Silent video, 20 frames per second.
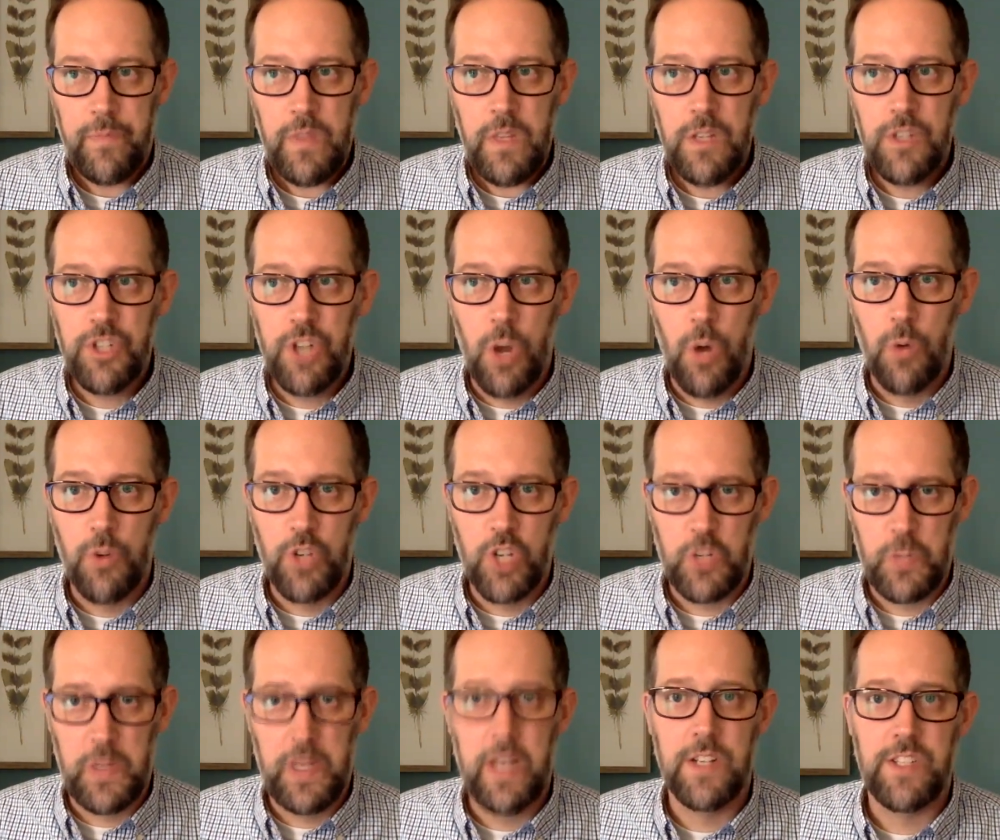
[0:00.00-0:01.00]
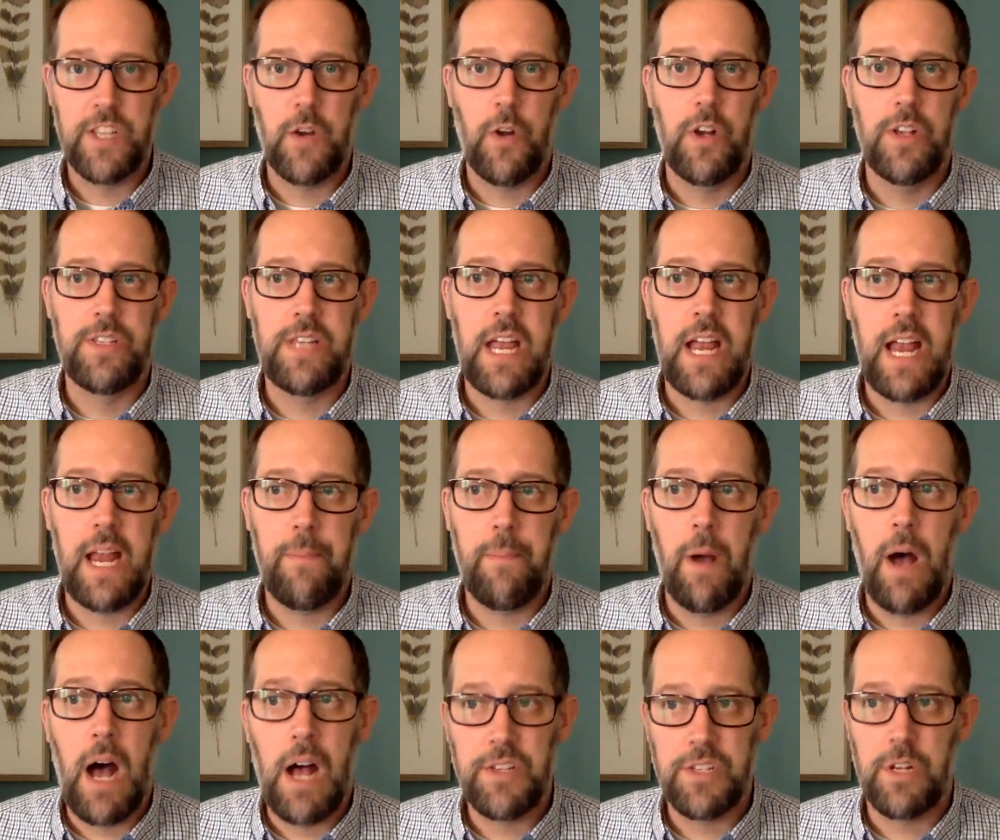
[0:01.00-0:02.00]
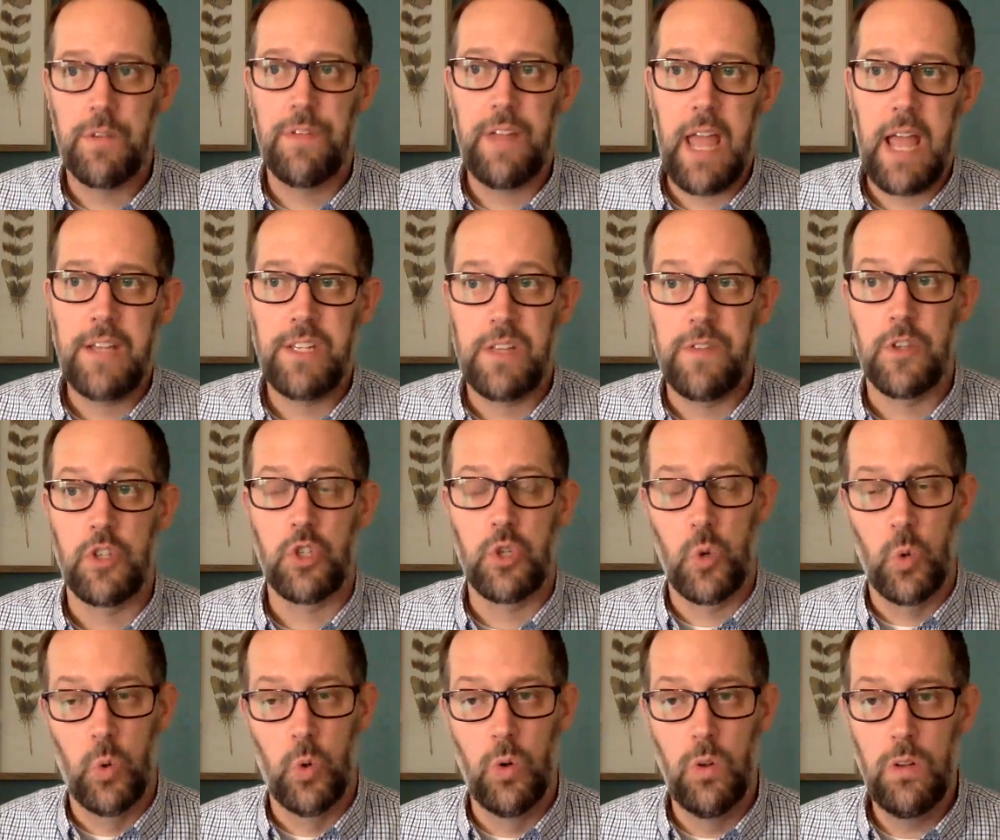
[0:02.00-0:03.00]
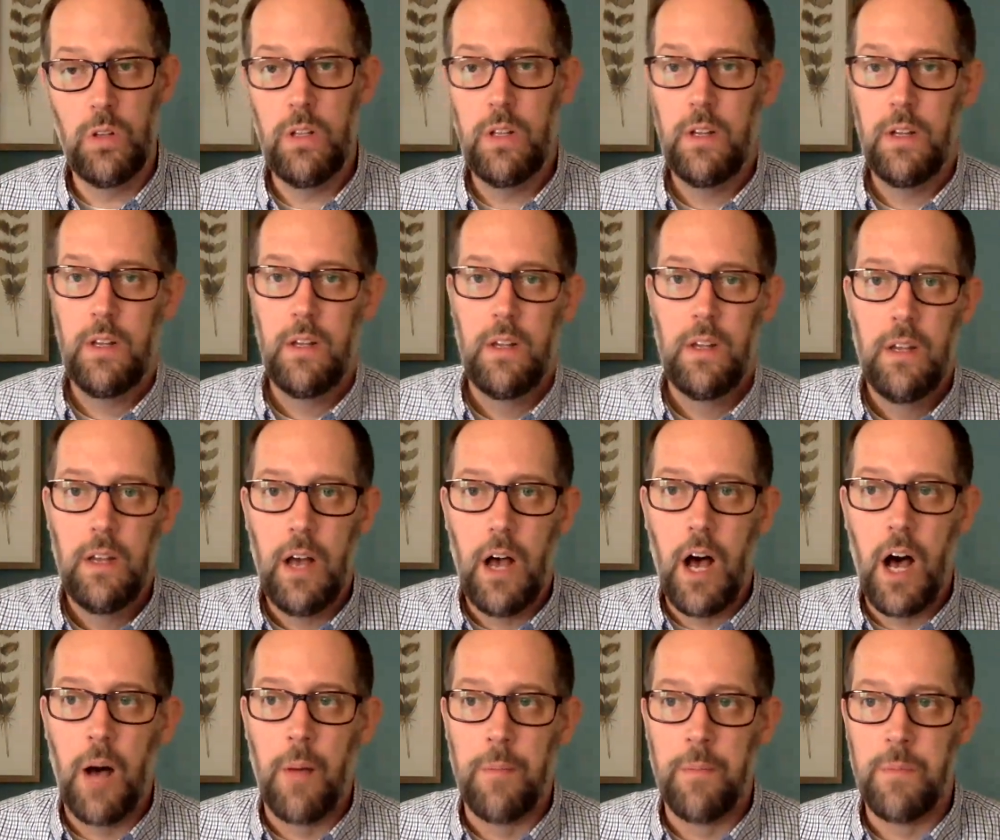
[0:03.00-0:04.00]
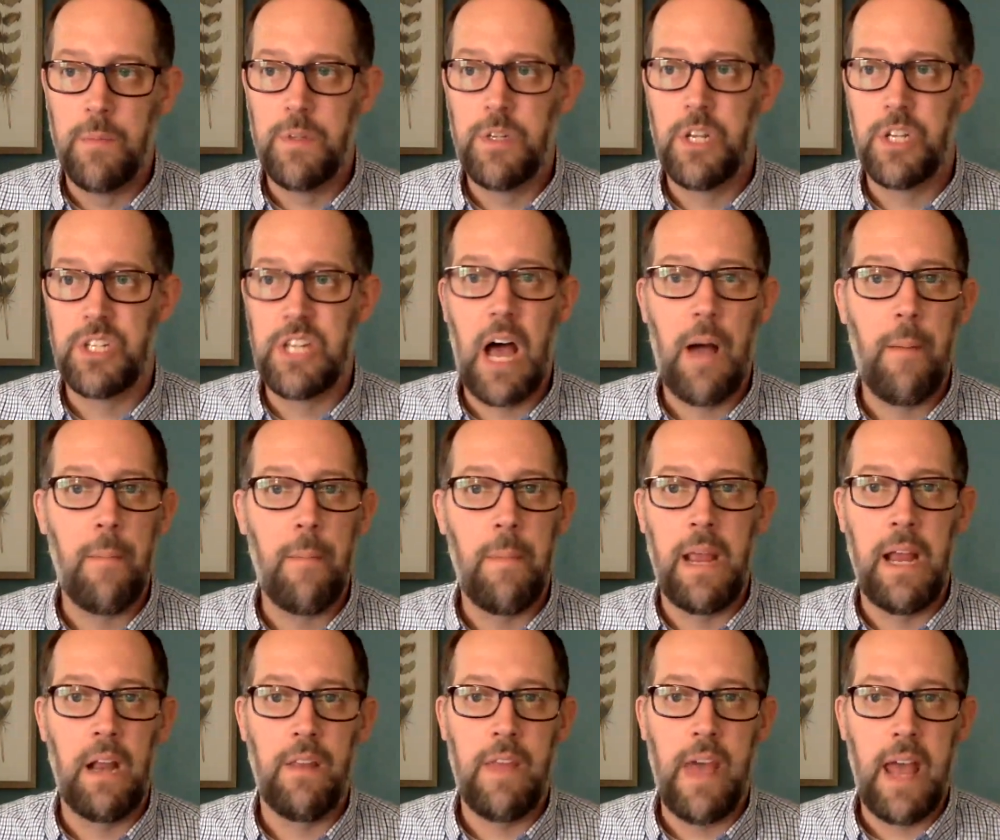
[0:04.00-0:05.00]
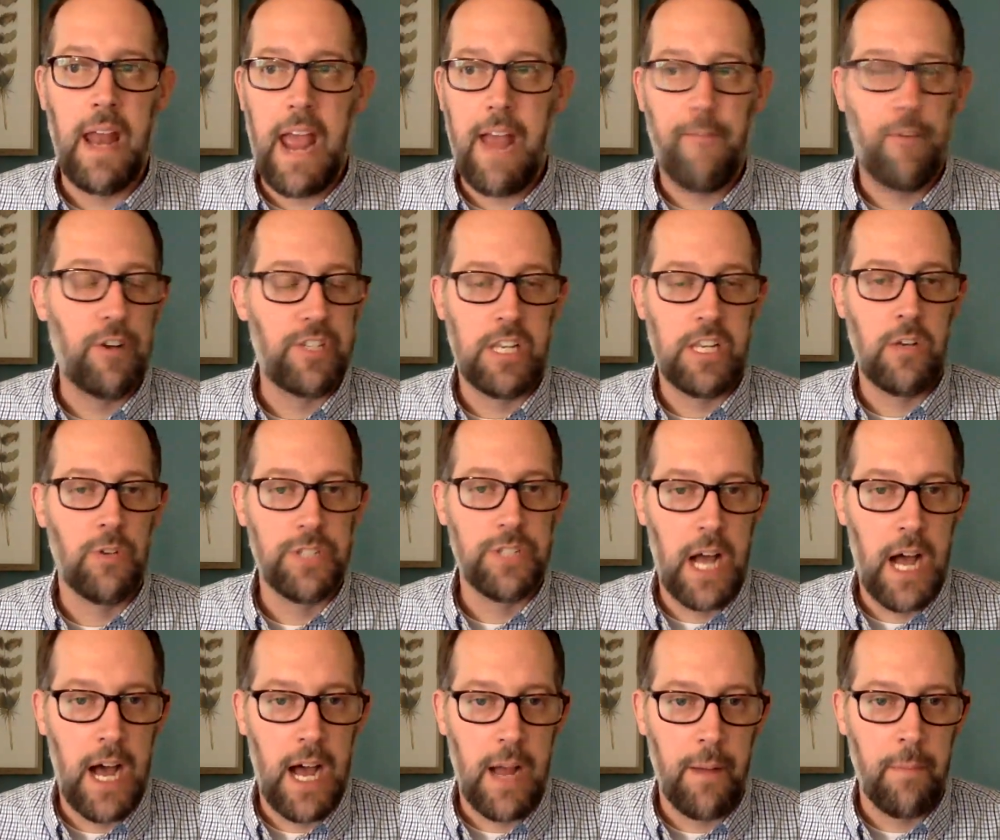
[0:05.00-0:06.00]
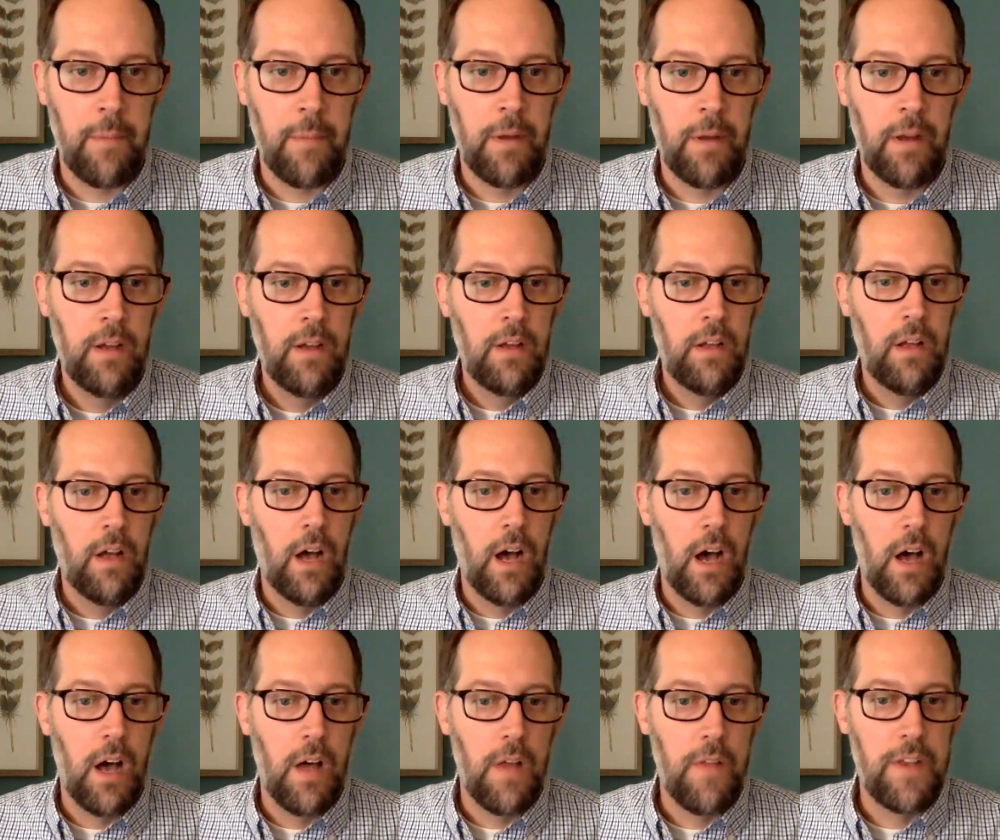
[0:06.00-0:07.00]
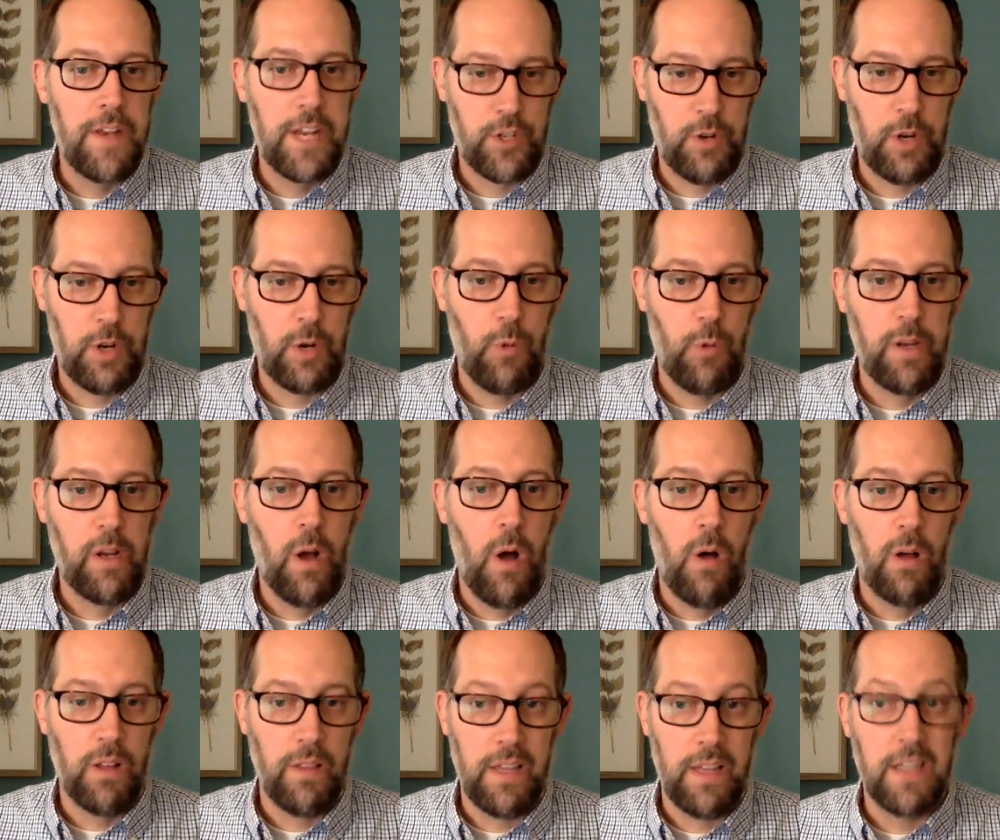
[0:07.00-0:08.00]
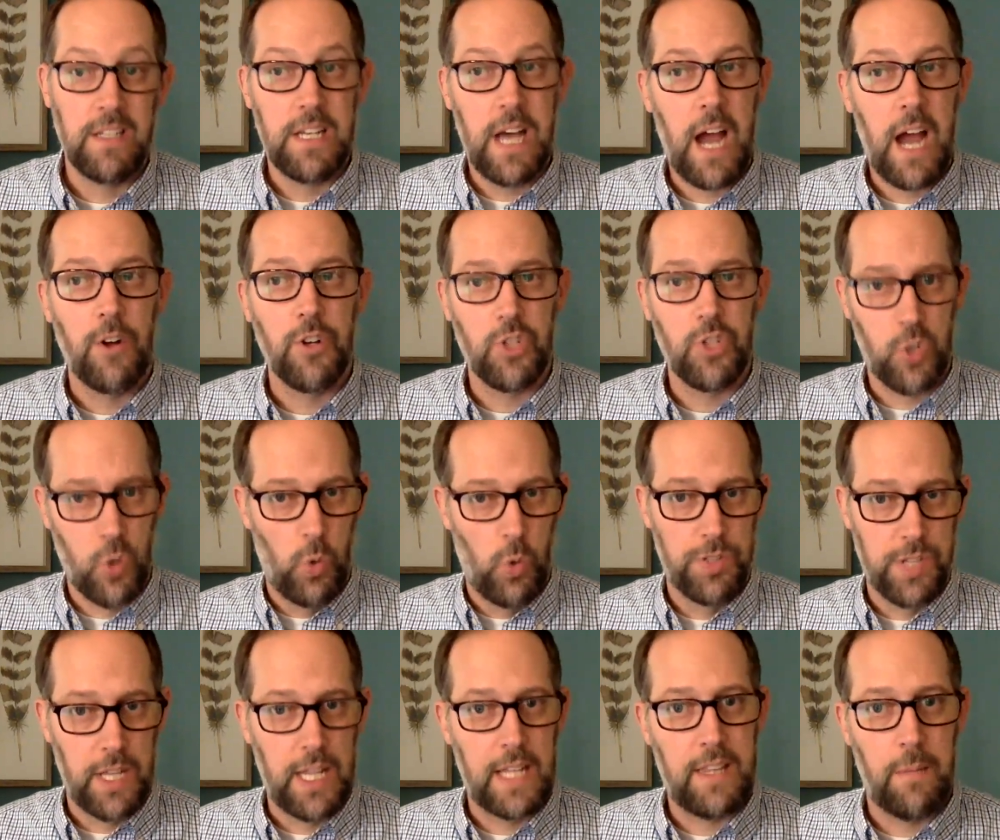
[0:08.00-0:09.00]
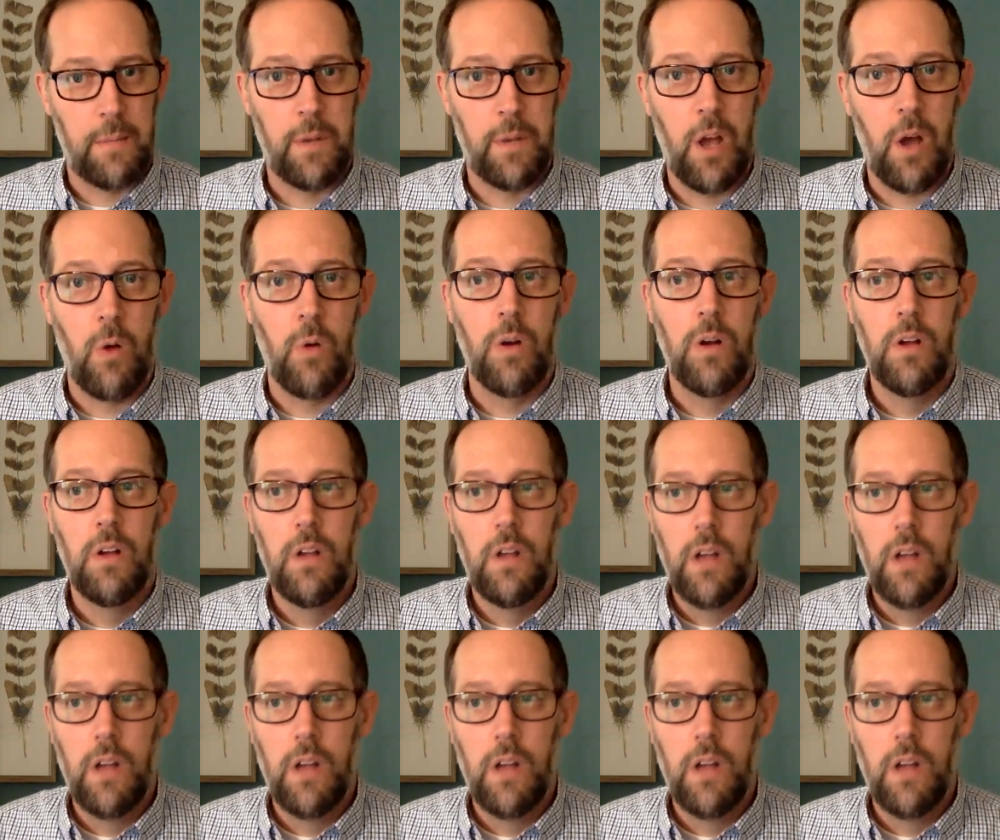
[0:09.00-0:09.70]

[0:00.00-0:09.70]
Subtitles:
So just because there is a positive case in the school does not mean that every single time the district will be calling the entire school to let them know.